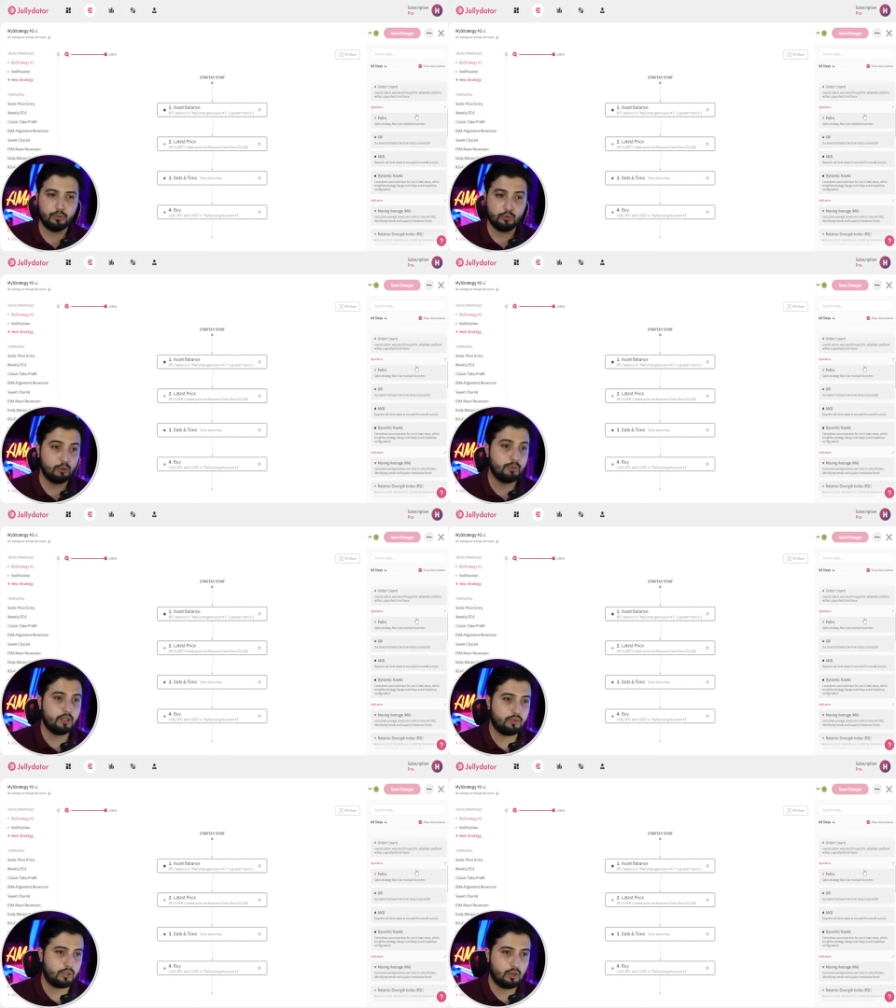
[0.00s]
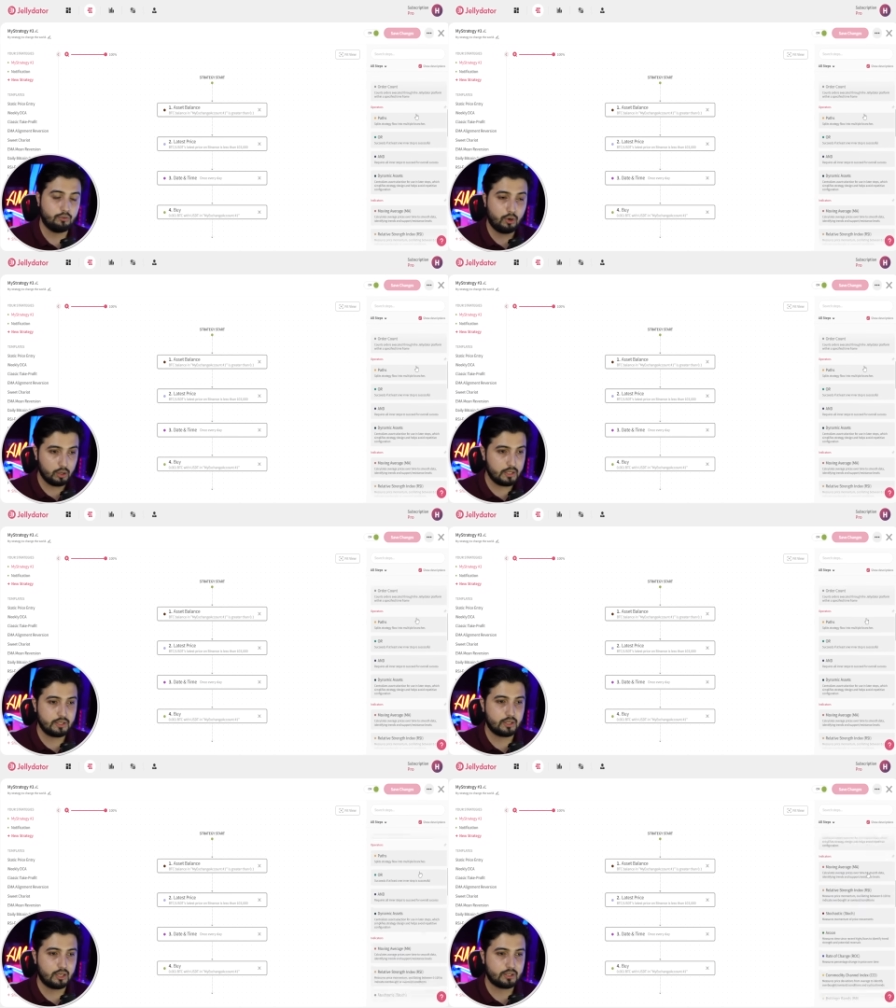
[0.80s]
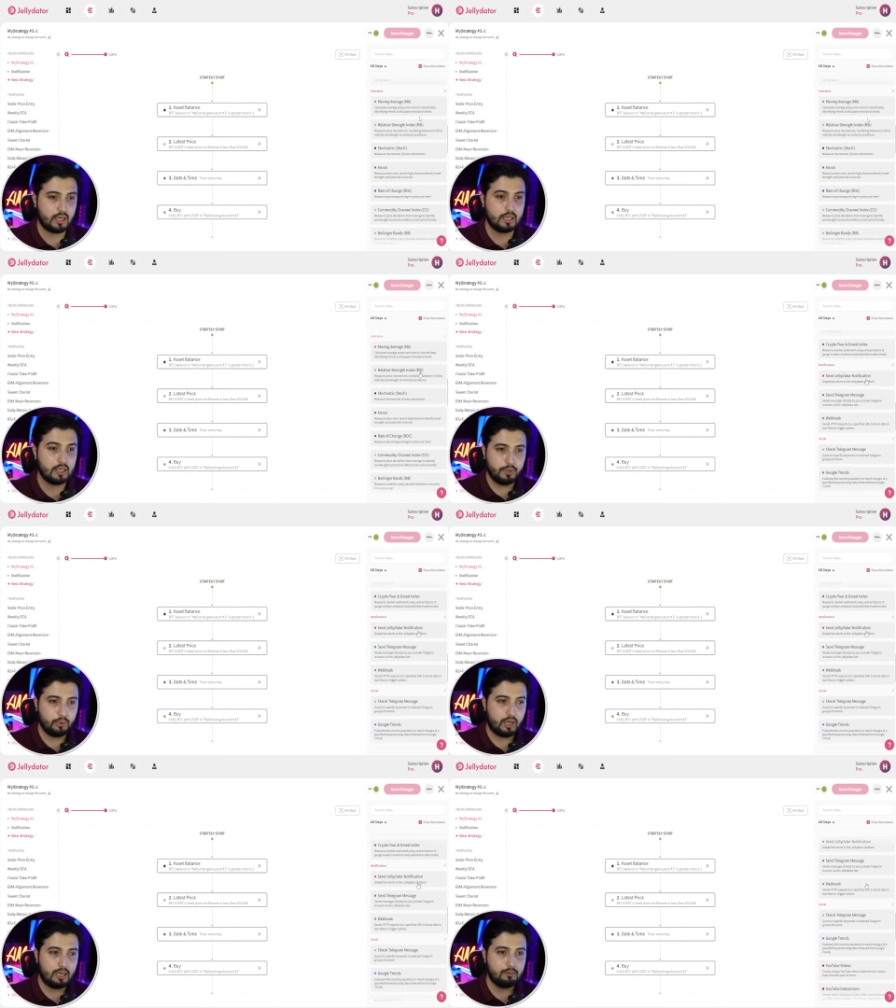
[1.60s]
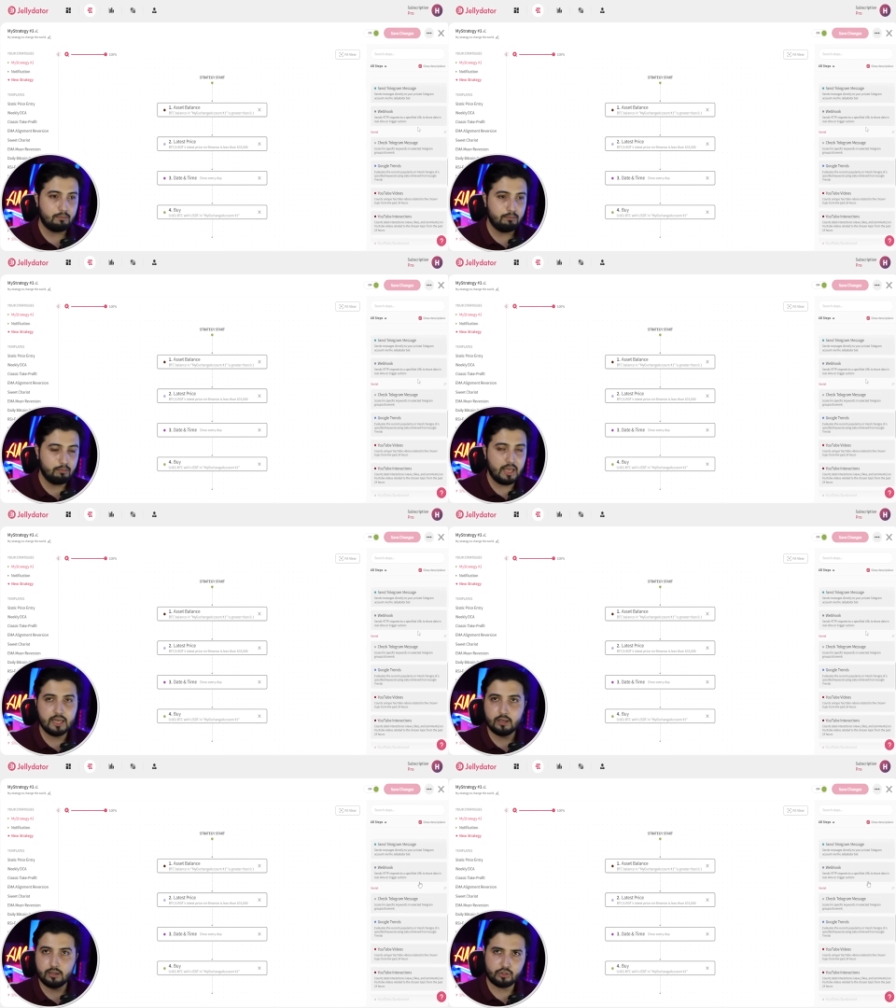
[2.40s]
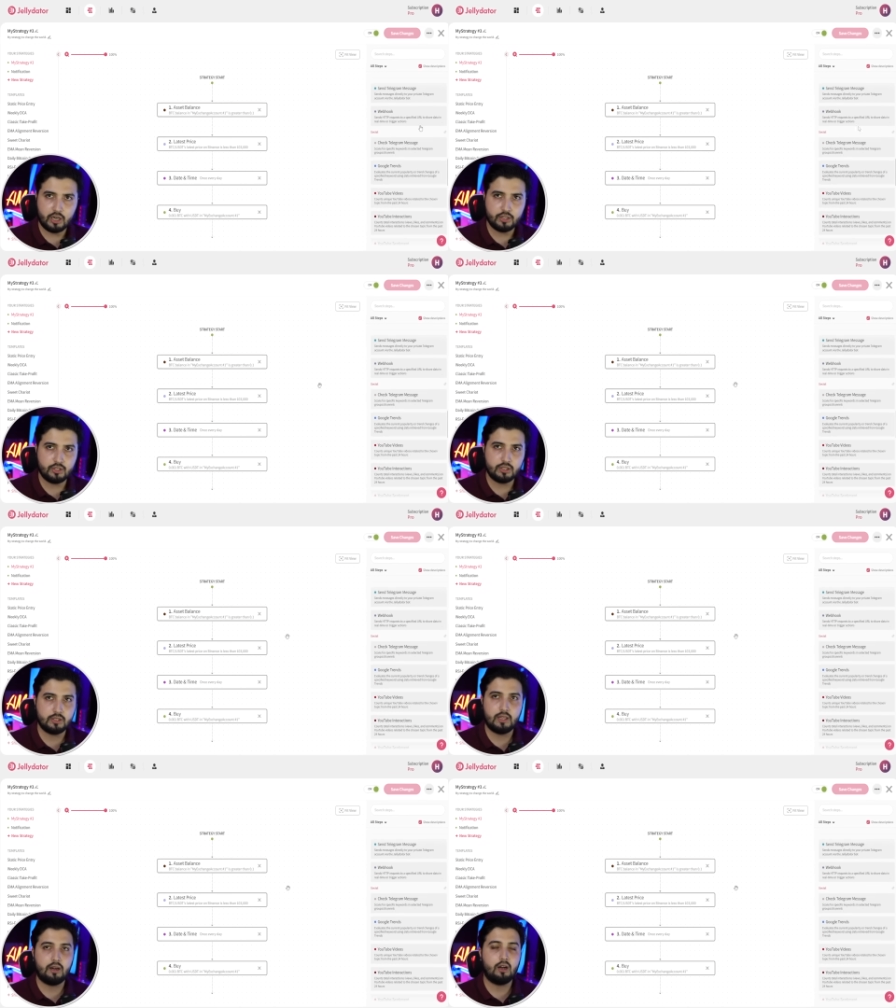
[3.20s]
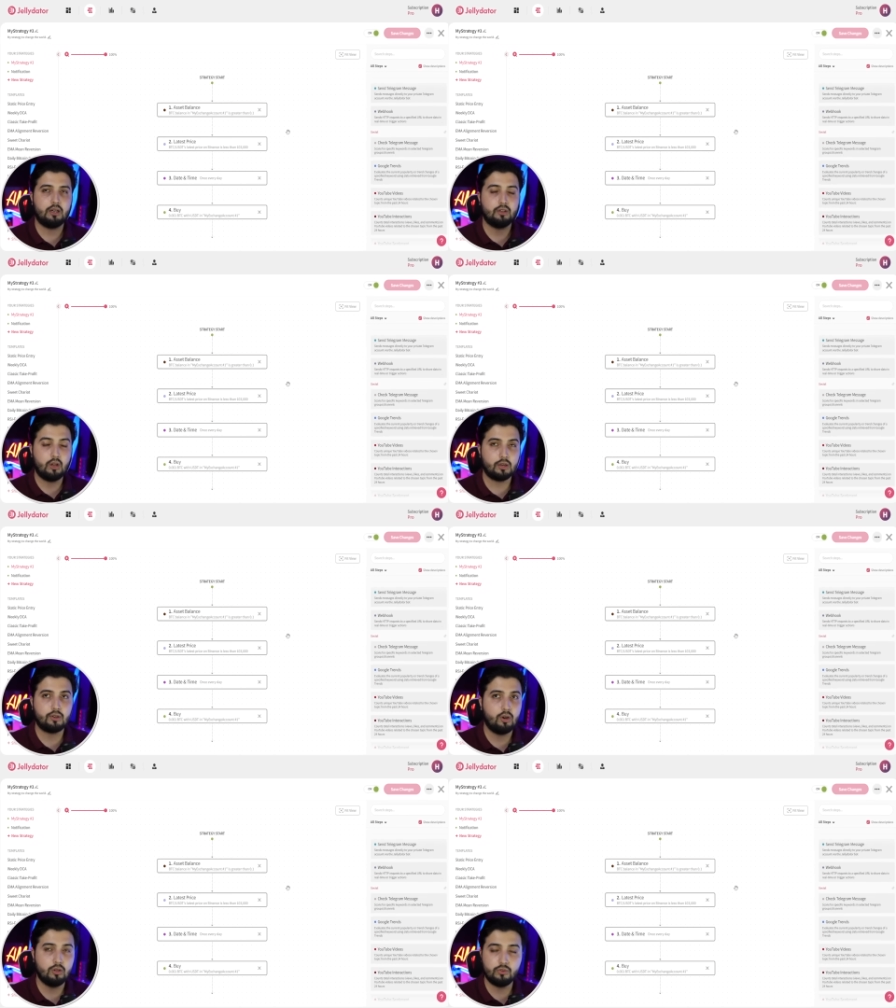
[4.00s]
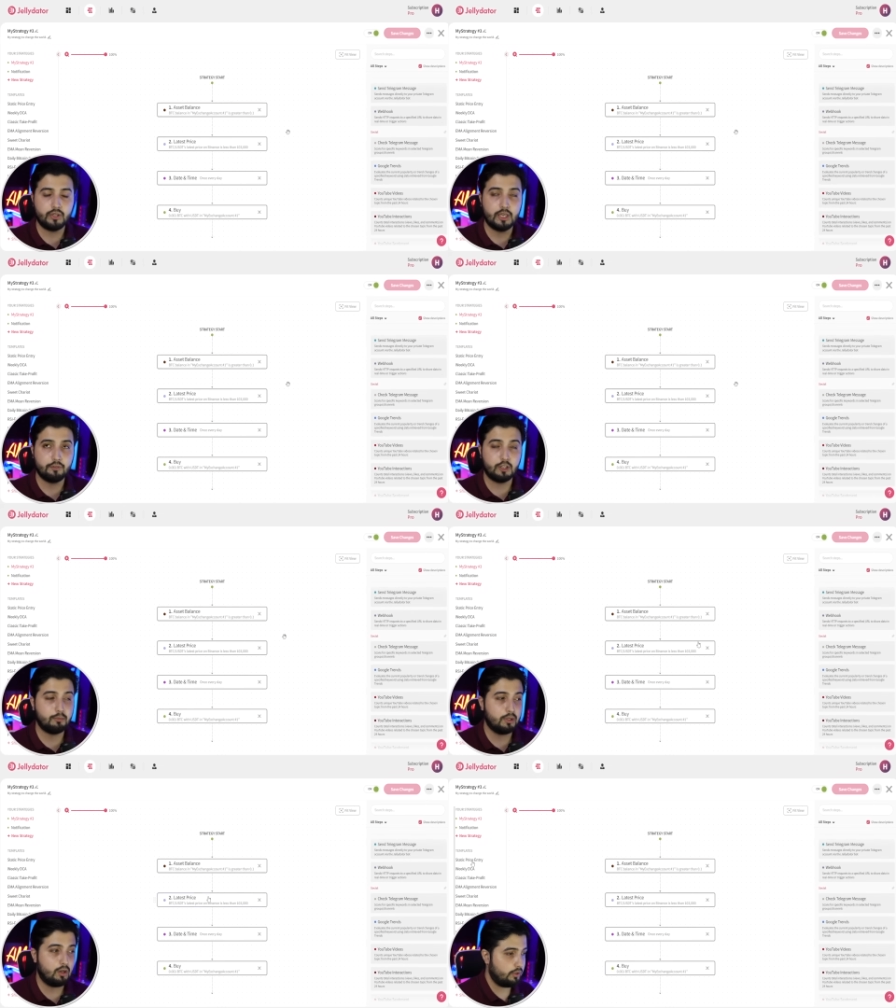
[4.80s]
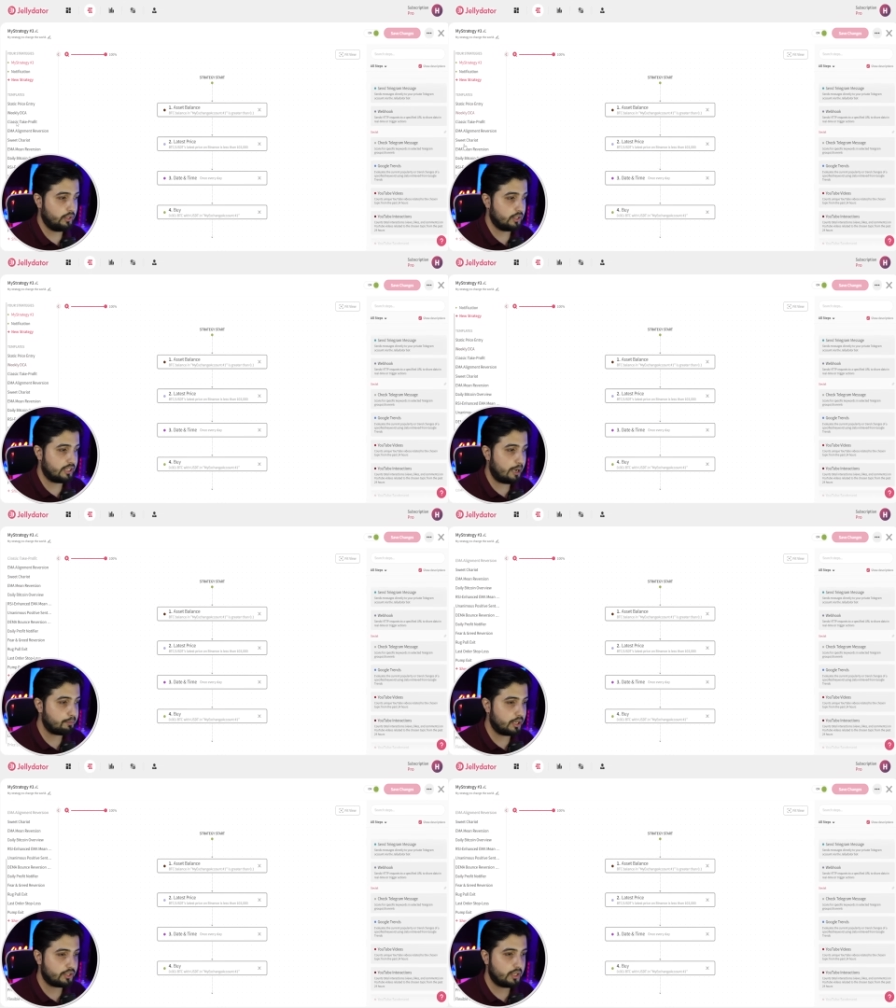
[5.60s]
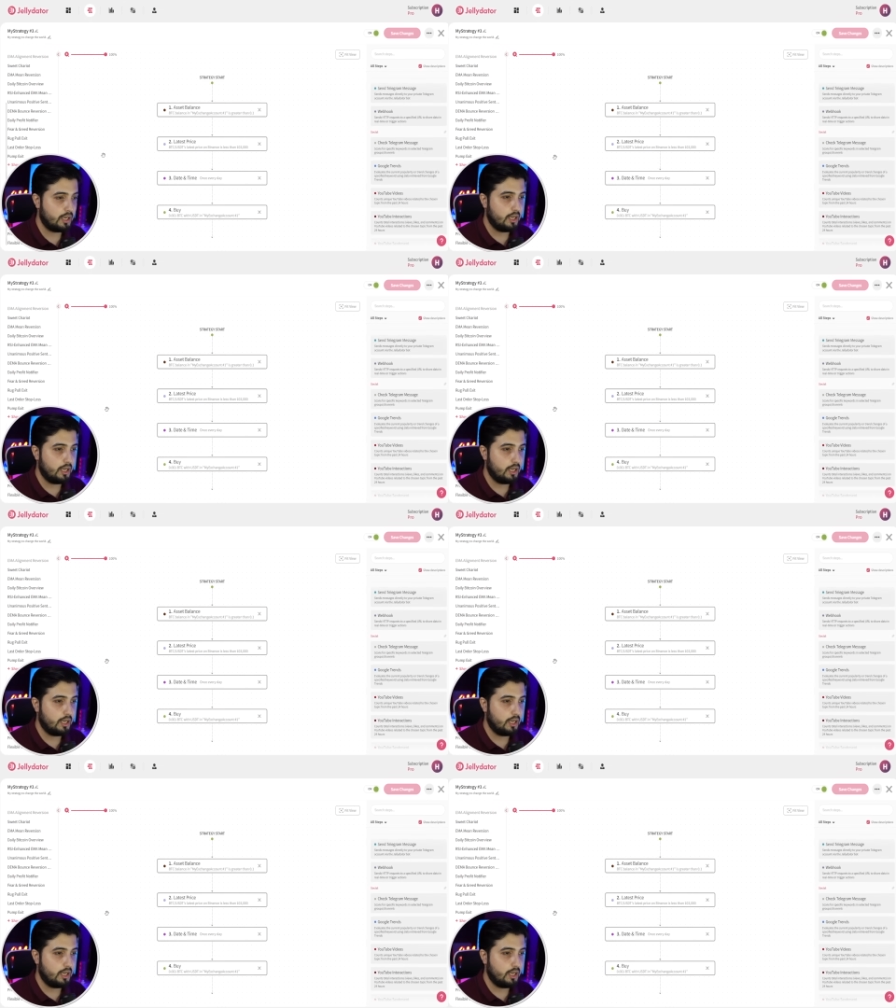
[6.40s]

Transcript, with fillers: you will be aware of all these things and you can make strategies that are not already available on these templates.